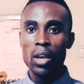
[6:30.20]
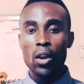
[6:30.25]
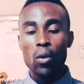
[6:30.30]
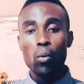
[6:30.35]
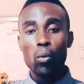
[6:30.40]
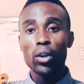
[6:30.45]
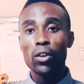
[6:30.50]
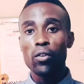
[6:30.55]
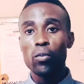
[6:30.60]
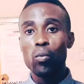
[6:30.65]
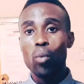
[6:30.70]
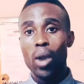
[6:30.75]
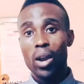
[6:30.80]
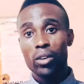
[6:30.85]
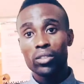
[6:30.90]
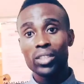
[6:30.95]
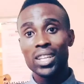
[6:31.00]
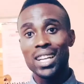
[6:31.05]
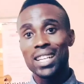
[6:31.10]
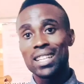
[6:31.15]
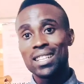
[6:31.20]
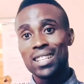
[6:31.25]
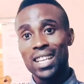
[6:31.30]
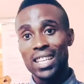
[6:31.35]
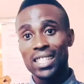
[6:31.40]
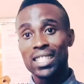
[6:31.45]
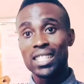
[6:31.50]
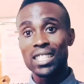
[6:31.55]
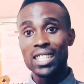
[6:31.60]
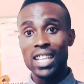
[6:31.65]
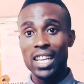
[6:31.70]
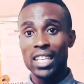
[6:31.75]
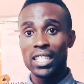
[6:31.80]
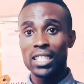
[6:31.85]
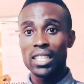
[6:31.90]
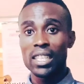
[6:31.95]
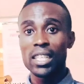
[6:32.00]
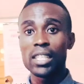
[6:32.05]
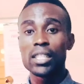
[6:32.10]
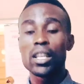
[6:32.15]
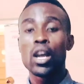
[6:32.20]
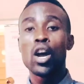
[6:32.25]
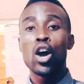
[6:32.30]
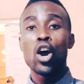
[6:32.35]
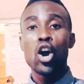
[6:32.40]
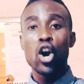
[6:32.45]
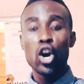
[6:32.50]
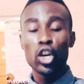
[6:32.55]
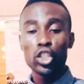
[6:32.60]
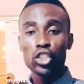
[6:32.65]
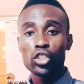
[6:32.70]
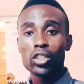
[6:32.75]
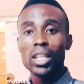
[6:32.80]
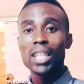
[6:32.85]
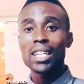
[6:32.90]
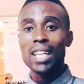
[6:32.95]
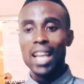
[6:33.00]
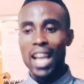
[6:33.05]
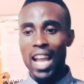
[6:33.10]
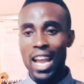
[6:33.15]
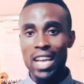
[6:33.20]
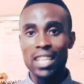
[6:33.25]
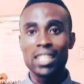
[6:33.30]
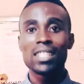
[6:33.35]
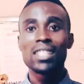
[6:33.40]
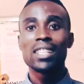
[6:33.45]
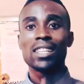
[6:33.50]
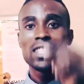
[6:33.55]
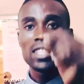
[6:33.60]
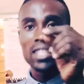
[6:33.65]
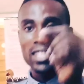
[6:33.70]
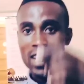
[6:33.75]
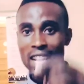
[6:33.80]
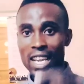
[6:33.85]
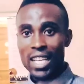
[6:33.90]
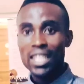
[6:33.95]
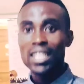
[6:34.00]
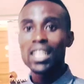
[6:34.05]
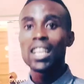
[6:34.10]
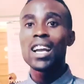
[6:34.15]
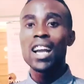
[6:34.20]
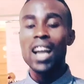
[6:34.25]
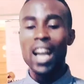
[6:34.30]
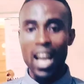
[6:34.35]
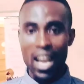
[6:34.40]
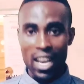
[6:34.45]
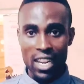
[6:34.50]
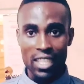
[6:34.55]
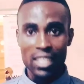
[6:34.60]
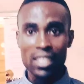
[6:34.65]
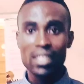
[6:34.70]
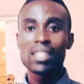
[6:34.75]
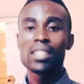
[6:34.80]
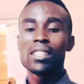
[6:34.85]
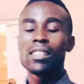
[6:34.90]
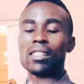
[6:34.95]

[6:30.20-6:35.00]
What of 199 is 109 and